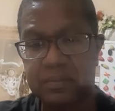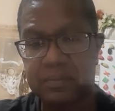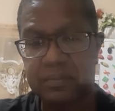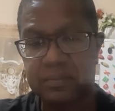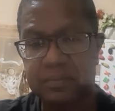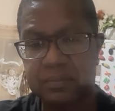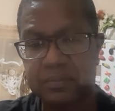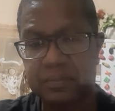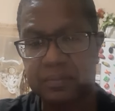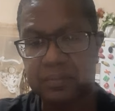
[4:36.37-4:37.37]

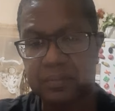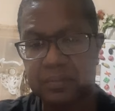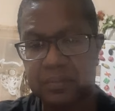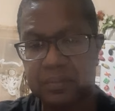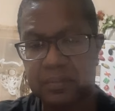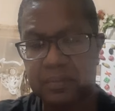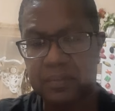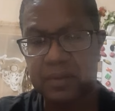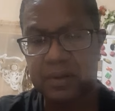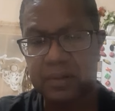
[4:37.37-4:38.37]

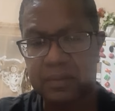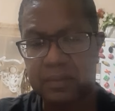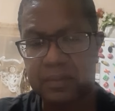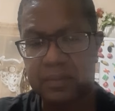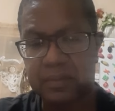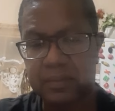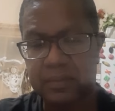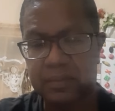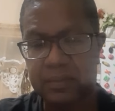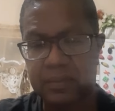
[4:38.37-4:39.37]

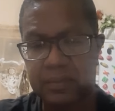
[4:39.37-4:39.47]
No one is speaking in this clip.